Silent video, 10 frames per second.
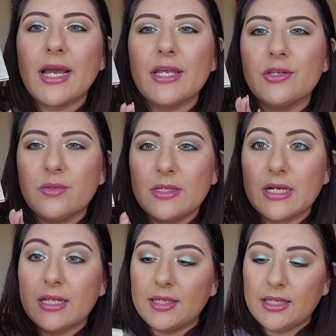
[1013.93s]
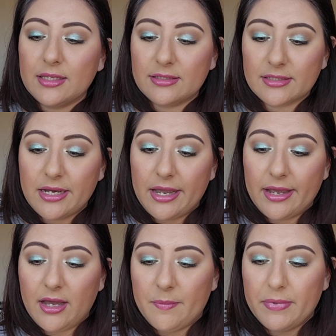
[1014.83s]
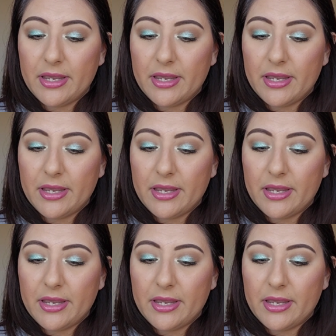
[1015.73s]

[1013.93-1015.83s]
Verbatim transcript: I do need to clean this guy up,